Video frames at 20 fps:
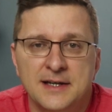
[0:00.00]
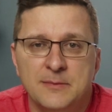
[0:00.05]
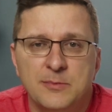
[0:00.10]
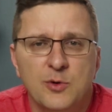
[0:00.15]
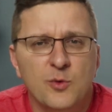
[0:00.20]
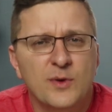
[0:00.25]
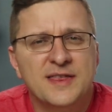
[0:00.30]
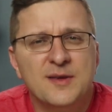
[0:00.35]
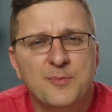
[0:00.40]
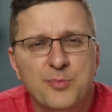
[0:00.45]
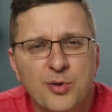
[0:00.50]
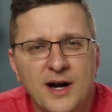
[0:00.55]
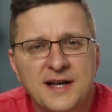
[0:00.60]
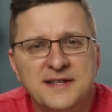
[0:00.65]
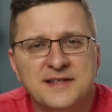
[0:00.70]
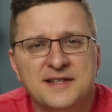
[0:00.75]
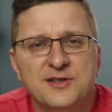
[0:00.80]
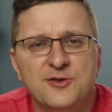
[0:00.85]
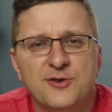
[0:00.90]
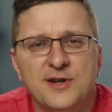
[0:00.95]
But with the
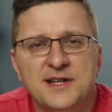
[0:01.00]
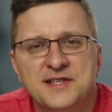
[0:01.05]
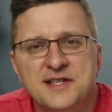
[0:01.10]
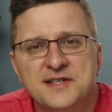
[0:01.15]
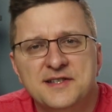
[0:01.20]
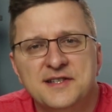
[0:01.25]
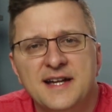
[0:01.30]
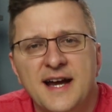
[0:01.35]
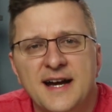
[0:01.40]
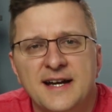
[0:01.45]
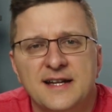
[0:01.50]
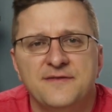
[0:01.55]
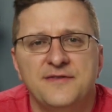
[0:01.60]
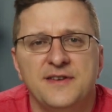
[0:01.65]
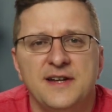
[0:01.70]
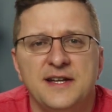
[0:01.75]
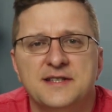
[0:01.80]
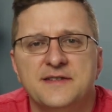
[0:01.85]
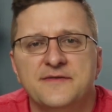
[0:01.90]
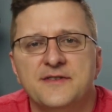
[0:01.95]
price increases and added
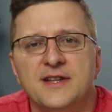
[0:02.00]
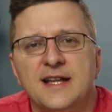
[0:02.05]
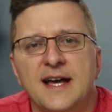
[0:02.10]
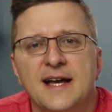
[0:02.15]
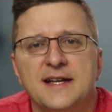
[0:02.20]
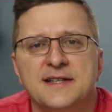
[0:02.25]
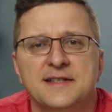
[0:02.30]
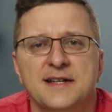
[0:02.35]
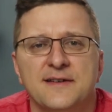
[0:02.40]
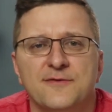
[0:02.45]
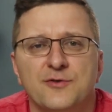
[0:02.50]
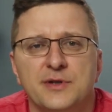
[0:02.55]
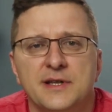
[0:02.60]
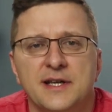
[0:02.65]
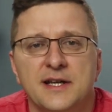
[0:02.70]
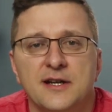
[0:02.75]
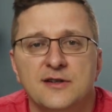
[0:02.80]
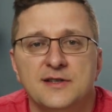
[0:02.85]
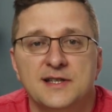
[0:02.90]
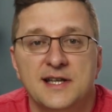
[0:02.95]
fees of the last several
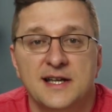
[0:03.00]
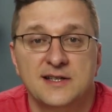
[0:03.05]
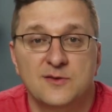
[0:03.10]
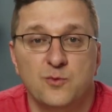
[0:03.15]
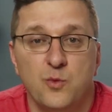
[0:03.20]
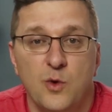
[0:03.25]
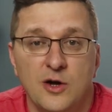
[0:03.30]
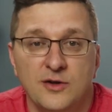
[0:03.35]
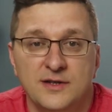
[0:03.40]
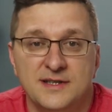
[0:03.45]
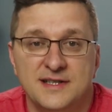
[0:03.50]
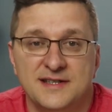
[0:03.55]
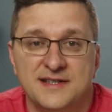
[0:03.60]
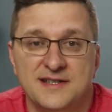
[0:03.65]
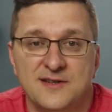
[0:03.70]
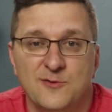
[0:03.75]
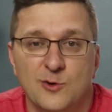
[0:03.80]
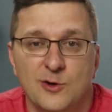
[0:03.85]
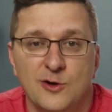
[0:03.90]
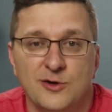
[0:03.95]
years, has Walt
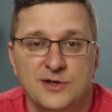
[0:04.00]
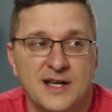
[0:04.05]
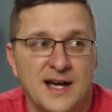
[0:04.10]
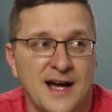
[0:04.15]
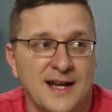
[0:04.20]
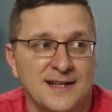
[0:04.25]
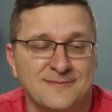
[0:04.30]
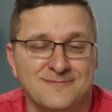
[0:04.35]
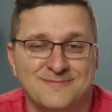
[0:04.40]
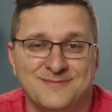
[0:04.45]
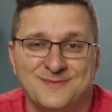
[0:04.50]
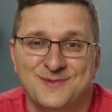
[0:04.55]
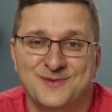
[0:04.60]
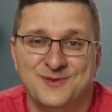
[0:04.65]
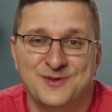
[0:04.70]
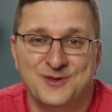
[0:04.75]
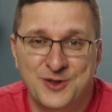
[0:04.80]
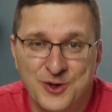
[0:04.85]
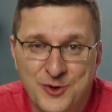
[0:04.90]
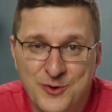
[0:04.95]
Disney World gotten
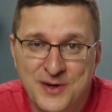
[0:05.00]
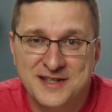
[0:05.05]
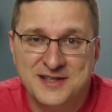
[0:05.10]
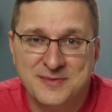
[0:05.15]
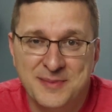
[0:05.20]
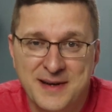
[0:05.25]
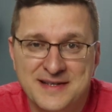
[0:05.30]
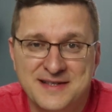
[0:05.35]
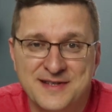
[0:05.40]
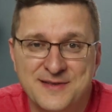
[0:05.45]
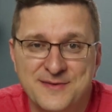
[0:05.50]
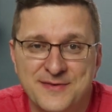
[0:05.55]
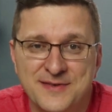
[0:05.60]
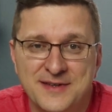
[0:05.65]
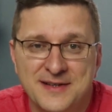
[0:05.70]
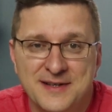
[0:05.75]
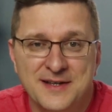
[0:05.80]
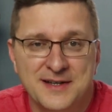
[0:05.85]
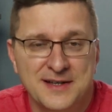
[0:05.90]
too expensive?